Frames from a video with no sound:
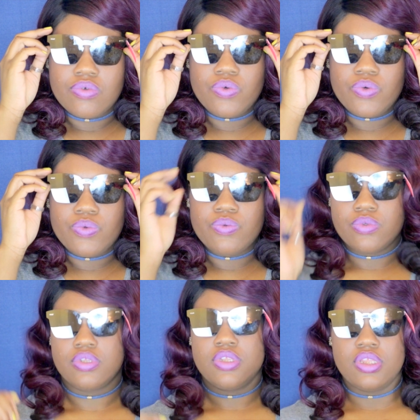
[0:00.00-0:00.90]
Ooh,
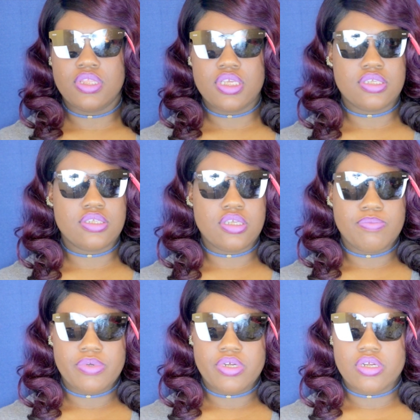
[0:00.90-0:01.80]
these are
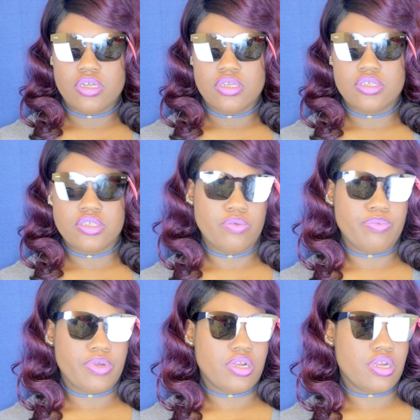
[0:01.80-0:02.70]
super,
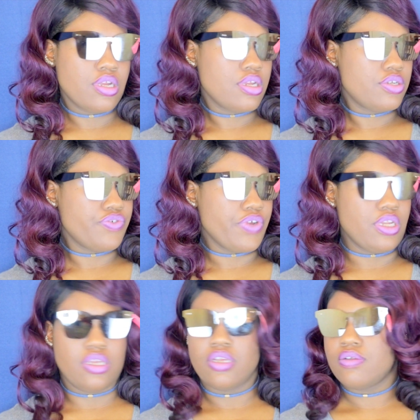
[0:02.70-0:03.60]
super
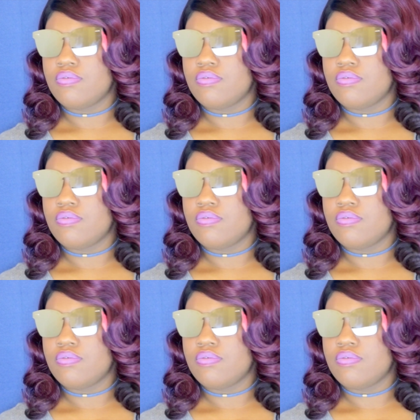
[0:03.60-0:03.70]
trendy.